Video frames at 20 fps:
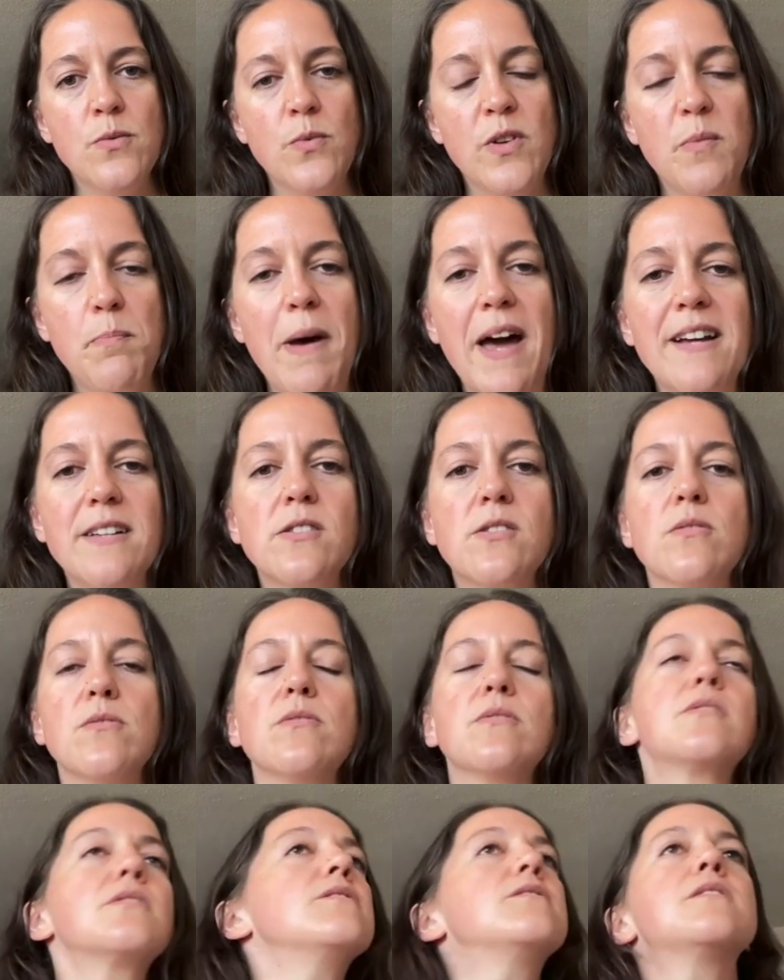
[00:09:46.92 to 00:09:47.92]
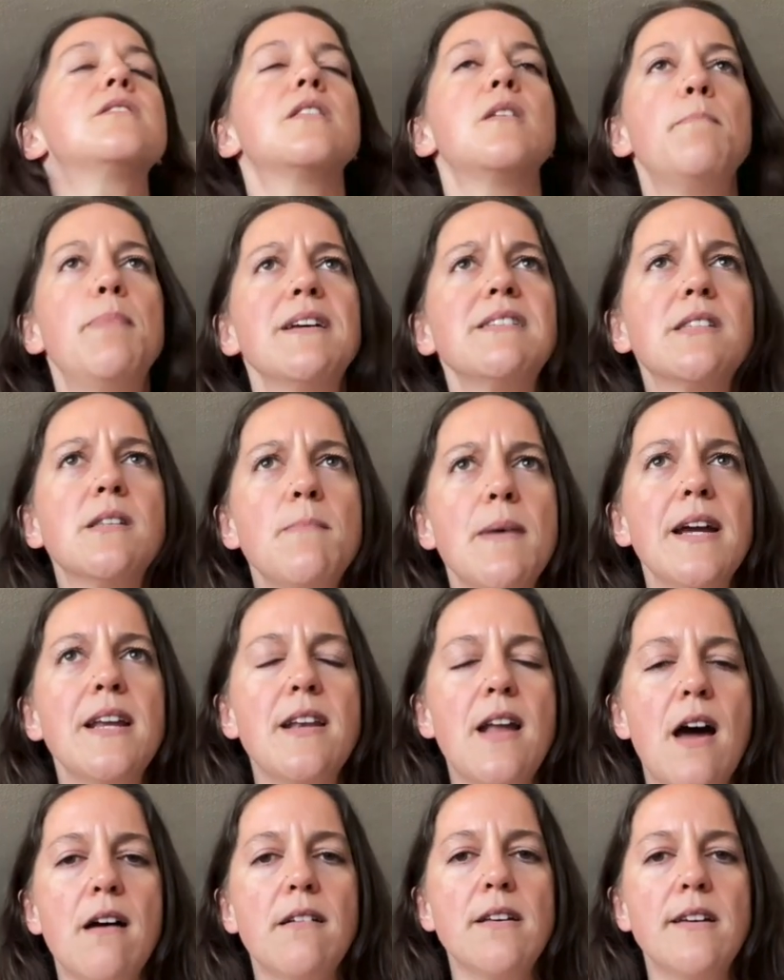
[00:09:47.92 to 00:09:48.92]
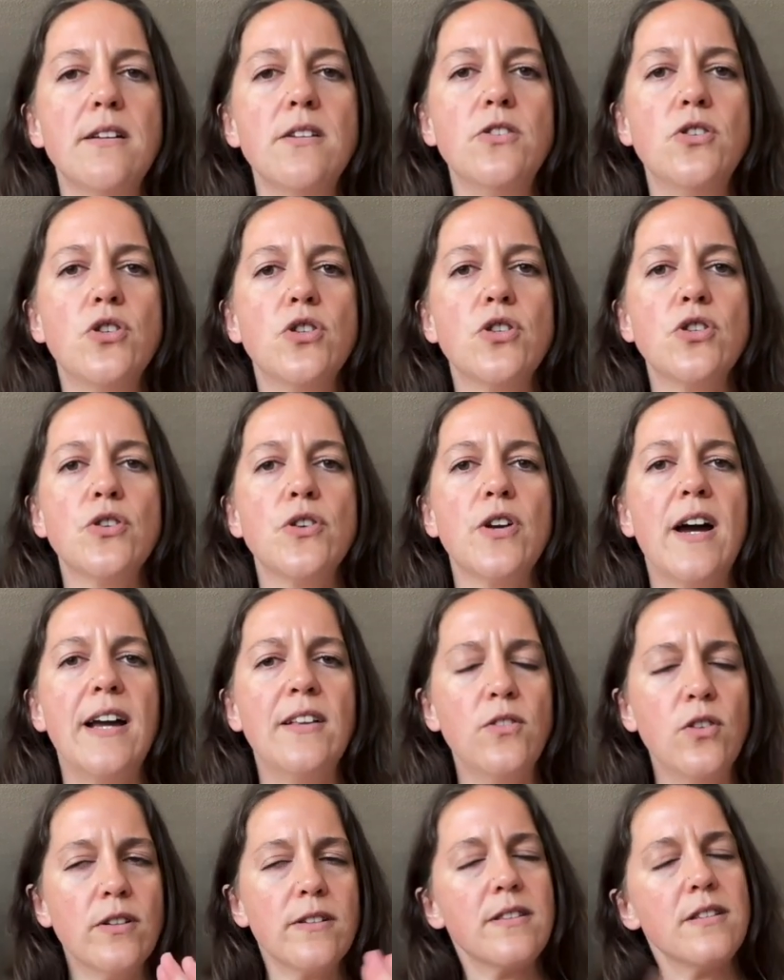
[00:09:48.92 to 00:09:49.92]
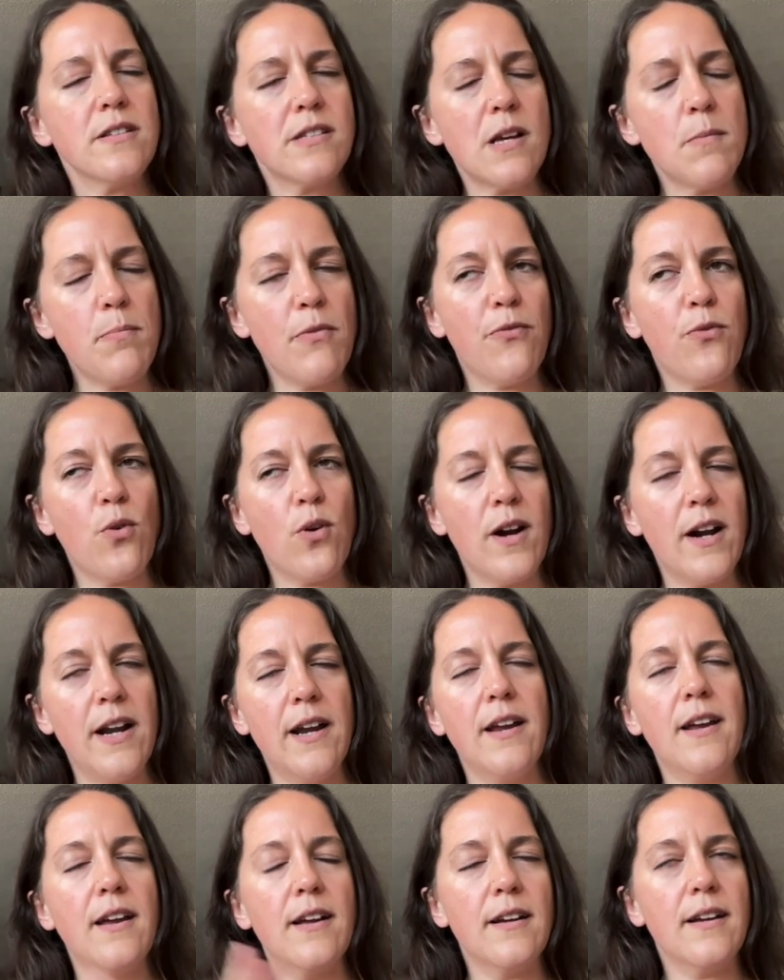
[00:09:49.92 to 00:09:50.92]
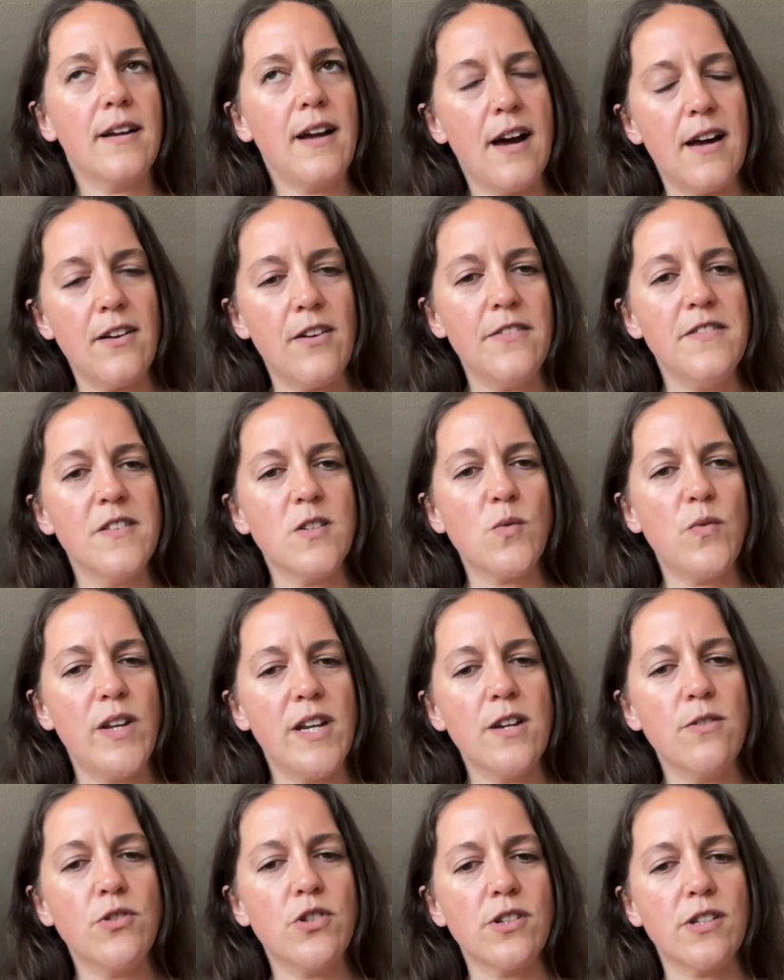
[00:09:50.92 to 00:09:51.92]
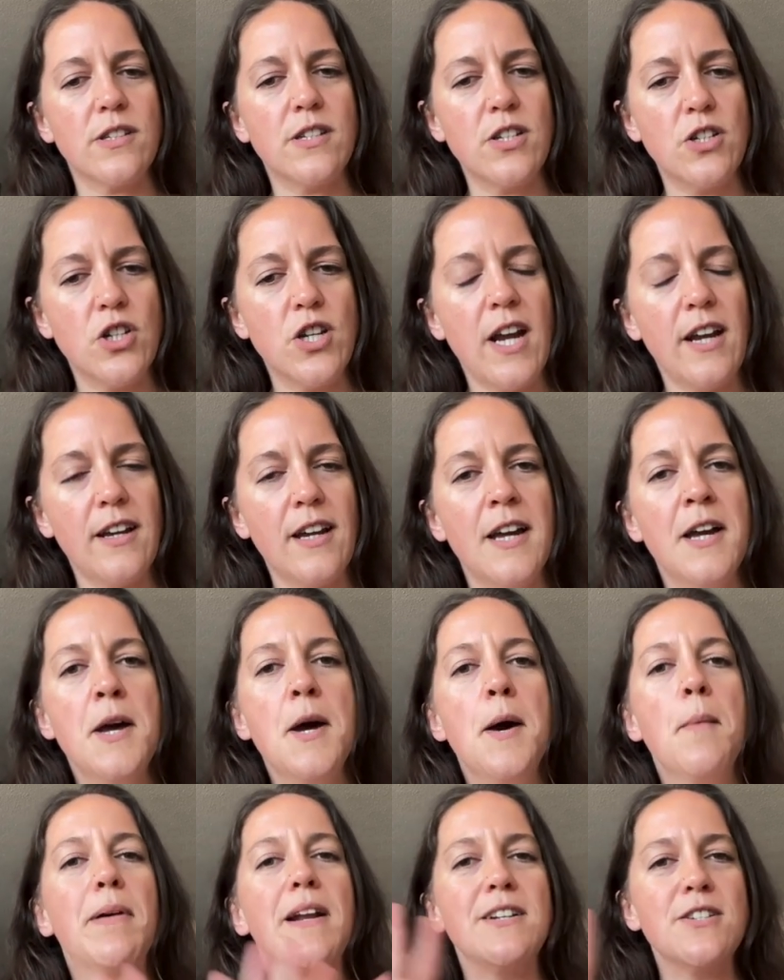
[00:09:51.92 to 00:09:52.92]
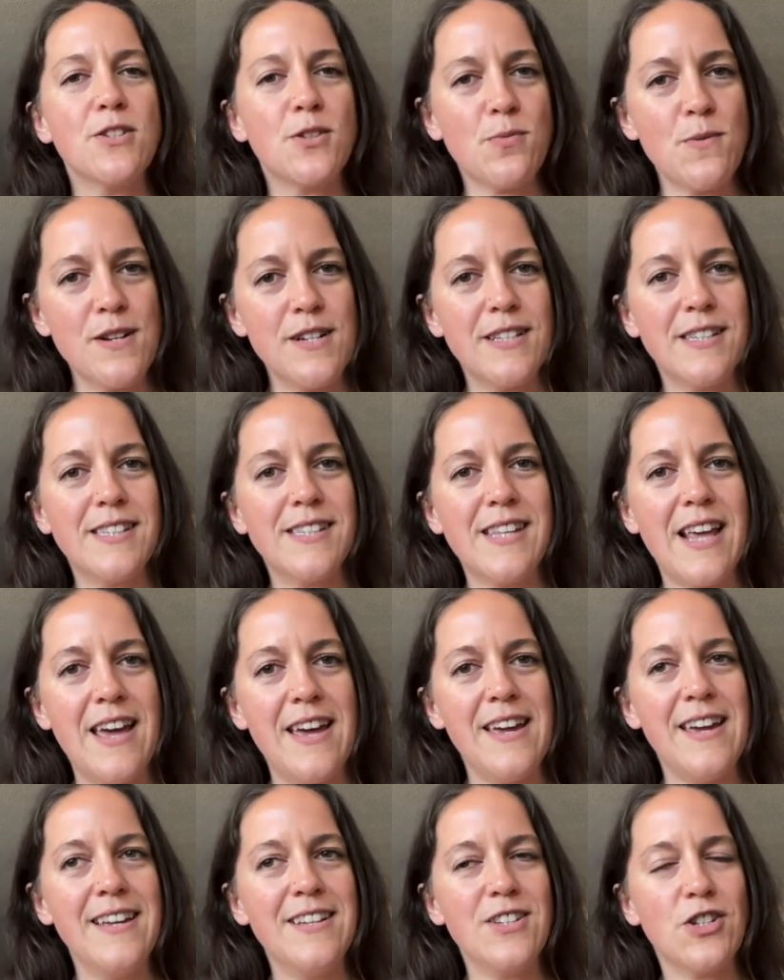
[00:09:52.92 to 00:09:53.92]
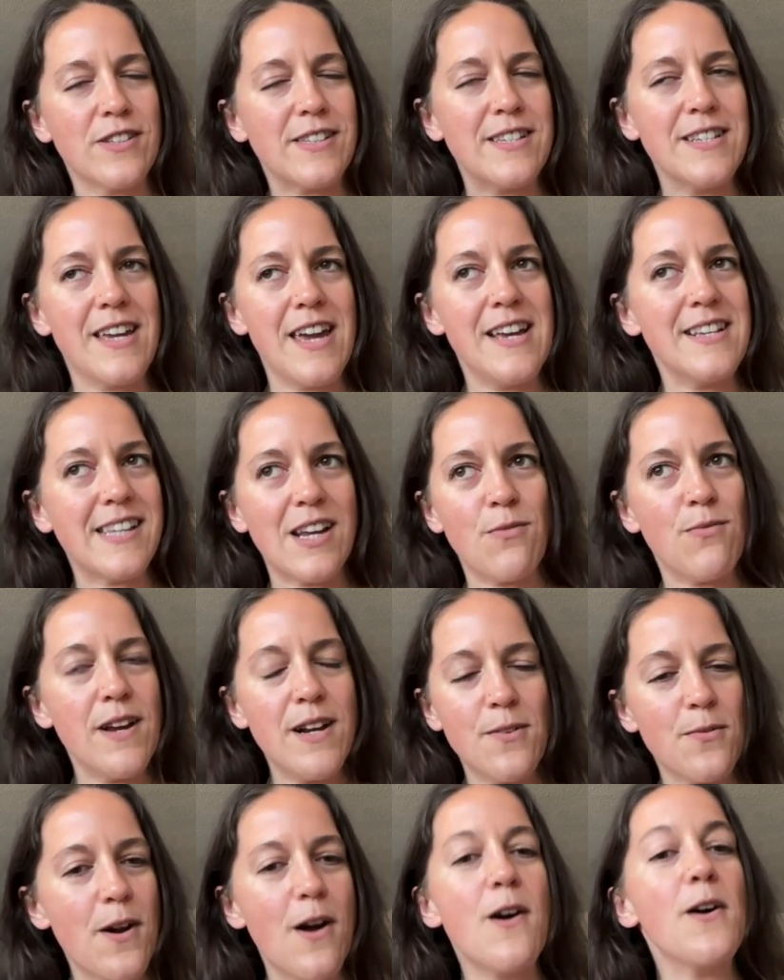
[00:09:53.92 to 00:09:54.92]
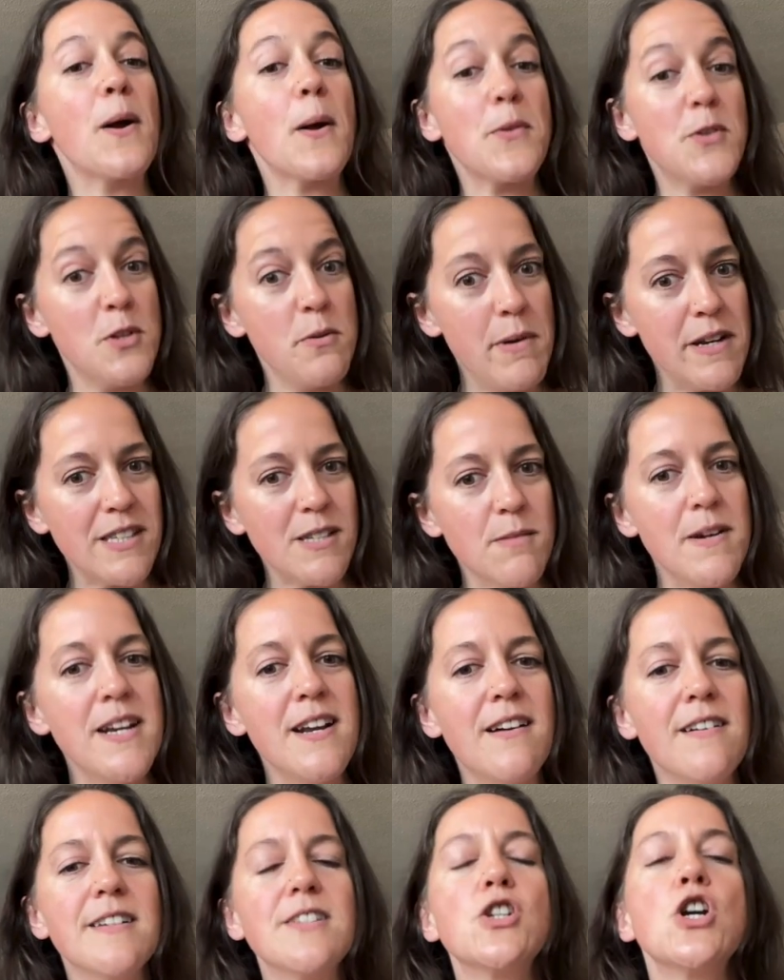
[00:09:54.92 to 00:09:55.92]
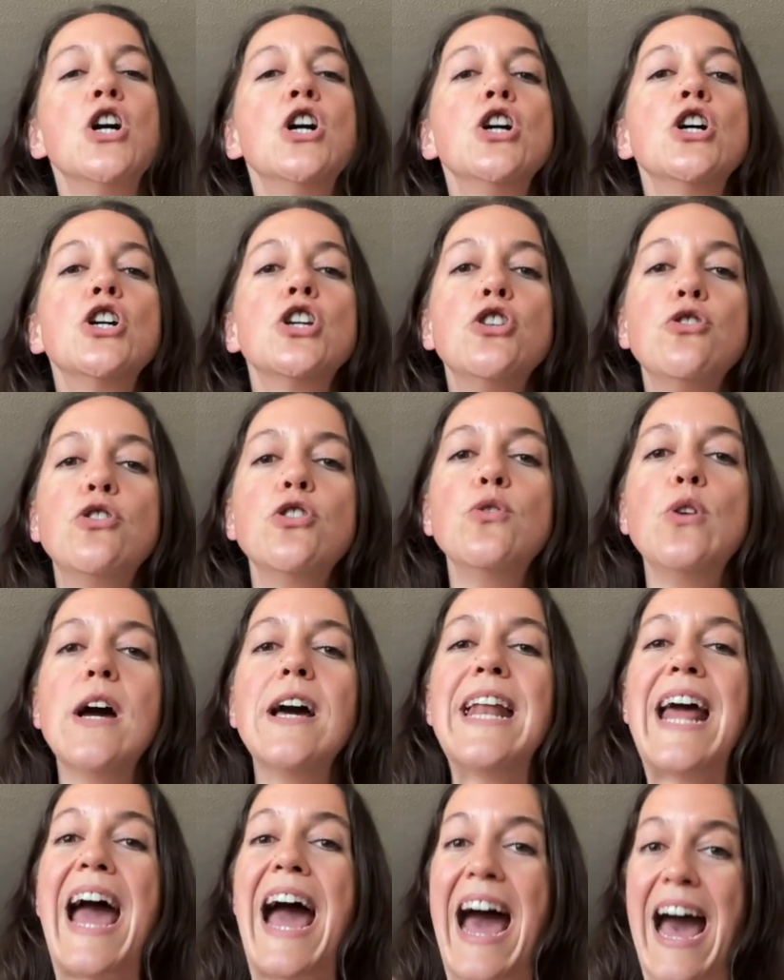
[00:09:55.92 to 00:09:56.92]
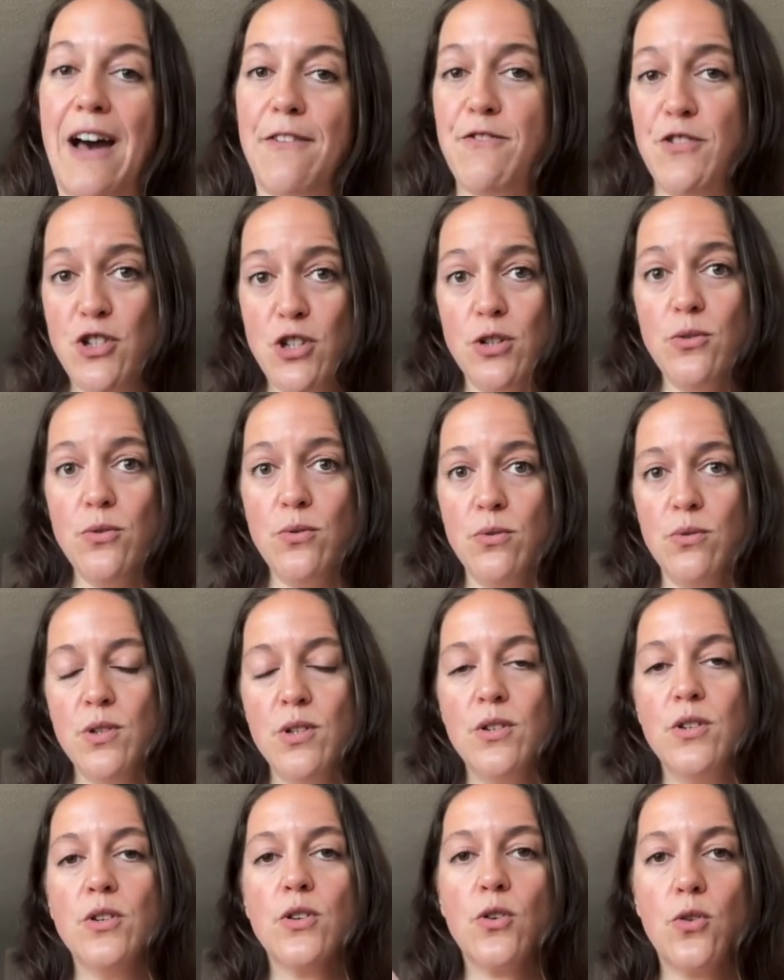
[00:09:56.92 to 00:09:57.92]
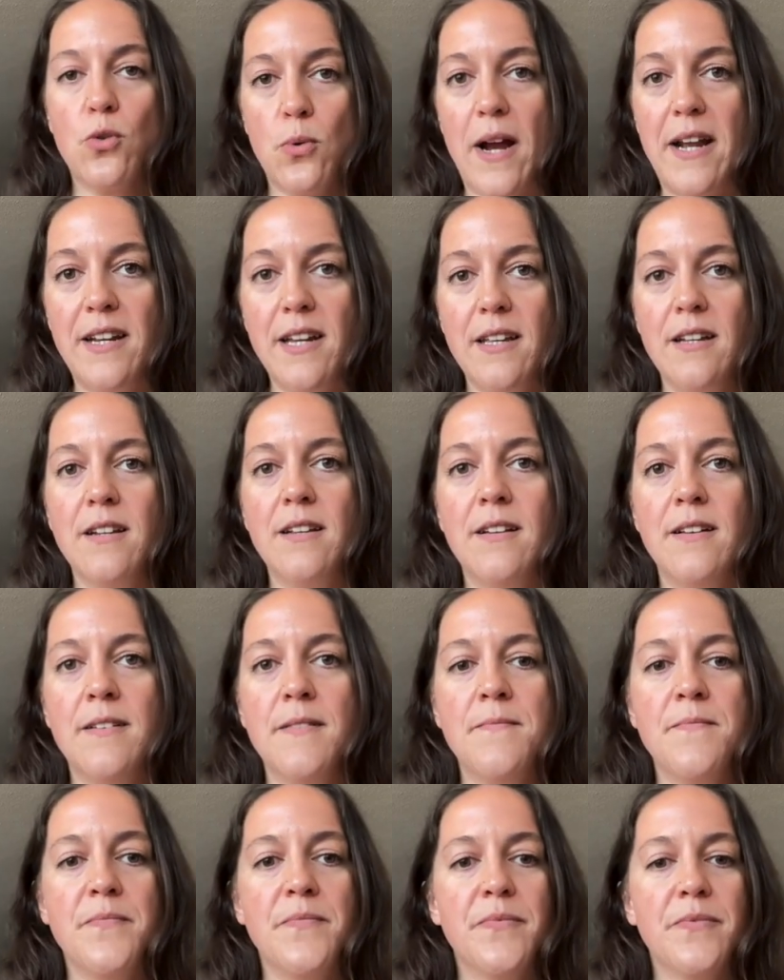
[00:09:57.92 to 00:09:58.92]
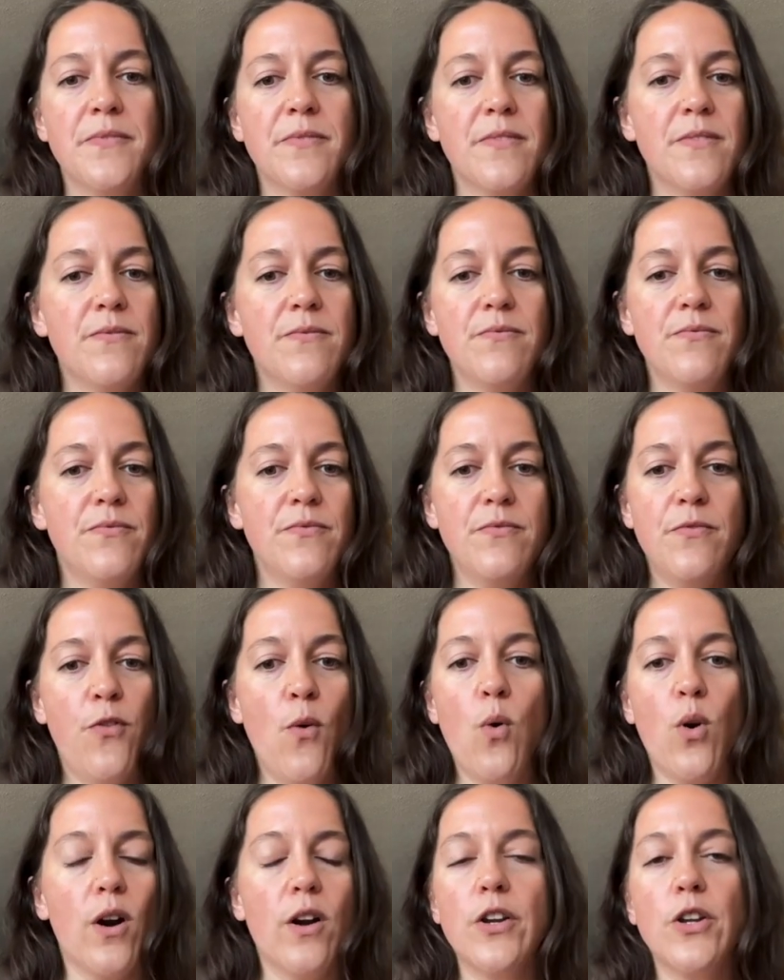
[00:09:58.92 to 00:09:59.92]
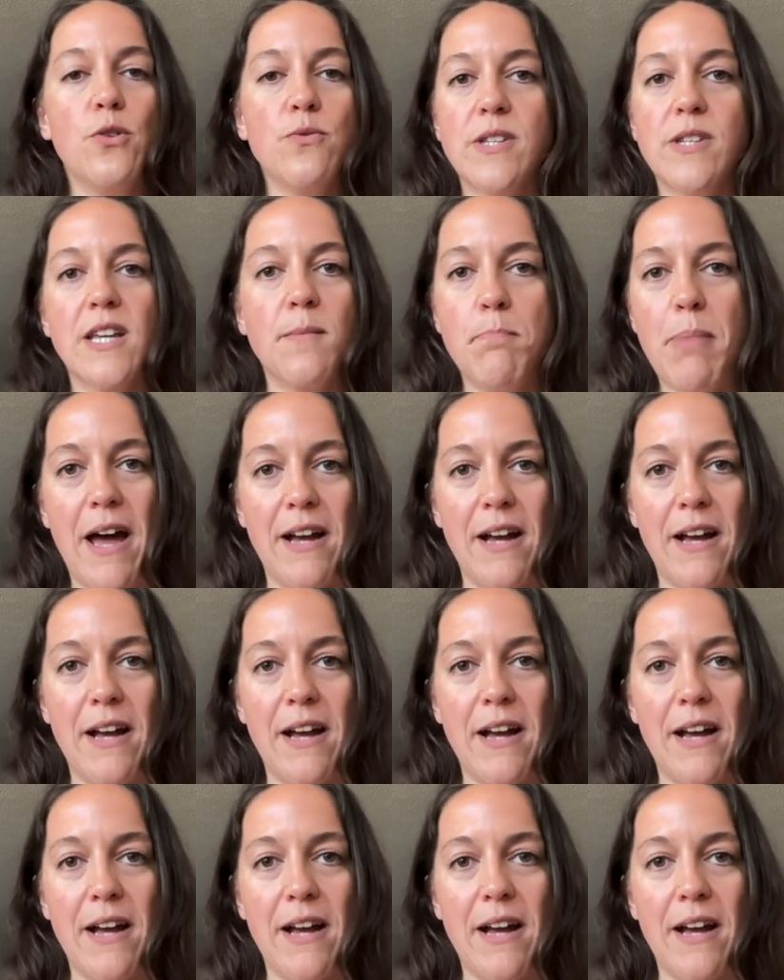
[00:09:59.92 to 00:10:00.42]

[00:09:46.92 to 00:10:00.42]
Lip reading: with Pexels, to the best of my knowledge, I looked this up before I got on this video just to check, but I just want to say, just in case I read it wrong, to the best of my knowledge, you do not have to credit for using